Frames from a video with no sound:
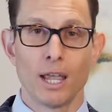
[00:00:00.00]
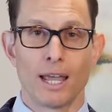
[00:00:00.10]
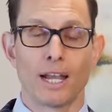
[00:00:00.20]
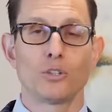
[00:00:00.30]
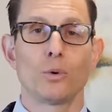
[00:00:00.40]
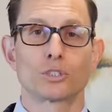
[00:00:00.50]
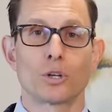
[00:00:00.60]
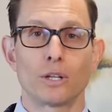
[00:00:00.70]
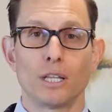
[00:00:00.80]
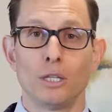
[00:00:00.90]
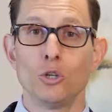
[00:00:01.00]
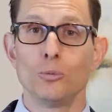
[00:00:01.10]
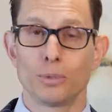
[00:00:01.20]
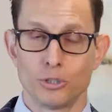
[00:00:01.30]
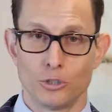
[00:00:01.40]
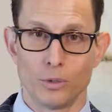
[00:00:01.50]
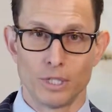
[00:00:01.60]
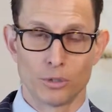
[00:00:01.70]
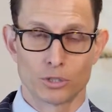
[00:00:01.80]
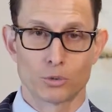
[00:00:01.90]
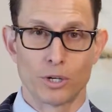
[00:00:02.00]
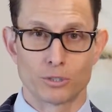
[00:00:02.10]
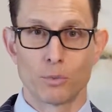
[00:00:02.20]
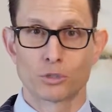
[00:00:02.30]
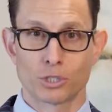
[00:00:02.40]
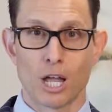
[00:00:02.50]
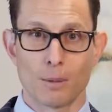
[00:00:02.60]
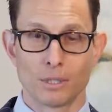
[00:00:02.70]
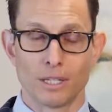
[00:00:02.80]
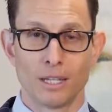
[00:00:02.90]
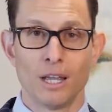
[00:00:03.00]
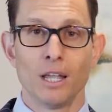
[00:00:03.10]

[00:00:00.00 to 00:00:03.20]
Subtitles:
And I do what's called a loop duodenal switch most commonly.